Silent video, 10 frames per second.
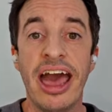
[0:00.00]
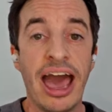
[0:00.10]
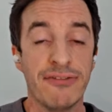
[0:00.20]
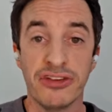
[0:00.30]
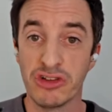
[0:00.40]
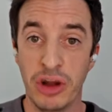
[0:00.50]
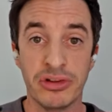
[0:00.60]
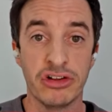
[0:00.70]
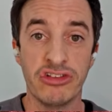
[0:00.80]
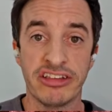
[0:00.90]
And for the Real
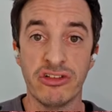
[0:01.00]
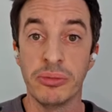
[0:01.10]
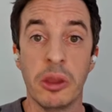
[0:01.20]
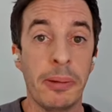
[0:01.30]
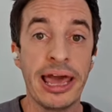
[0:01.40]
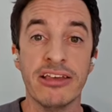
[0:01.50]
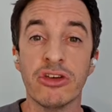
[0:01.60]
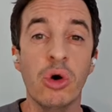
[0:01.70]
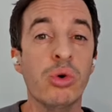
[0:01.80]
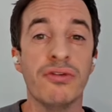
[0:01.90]
Madrid dressing room, the players,
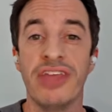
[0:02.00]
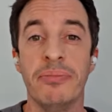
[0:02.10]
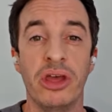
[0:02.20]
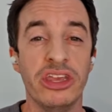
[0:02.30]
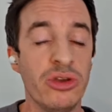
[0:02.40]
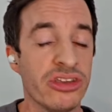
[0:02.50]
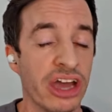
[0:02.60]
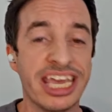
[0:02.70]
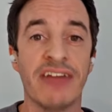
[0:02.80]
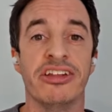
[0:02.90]
all of them, I
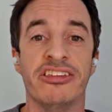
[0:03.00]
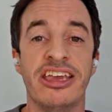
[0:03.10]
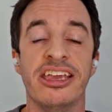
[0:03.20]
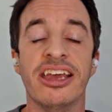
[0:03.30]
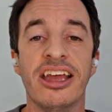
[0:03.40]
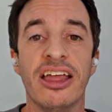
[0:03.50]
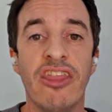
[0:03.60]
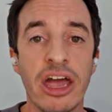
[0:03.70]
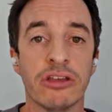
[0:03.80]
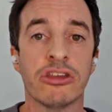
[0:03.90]
guarantee,
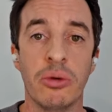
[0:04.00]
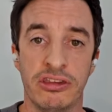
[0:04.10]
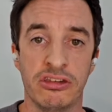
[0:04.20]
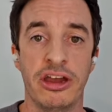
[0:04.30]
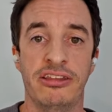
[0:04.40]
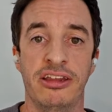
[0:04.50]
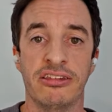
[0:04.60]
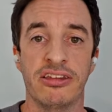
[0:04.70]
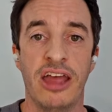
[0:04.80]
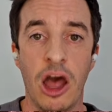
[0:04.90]
they are so excited
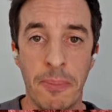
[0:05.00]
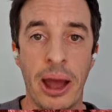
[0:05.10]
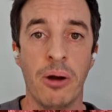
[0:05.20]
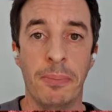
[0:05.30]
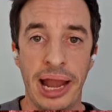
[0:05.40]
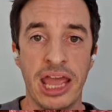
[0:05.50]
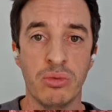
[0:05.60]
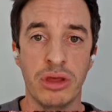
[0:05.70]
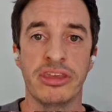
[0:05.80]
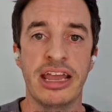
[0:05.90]
about playing
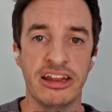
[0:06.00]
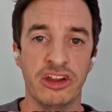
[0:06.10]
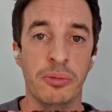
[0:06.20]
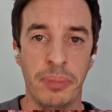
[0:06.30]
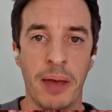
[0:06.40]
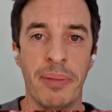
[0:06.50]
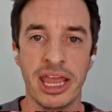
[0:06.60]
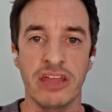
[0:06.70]
with Kylian Mbappe.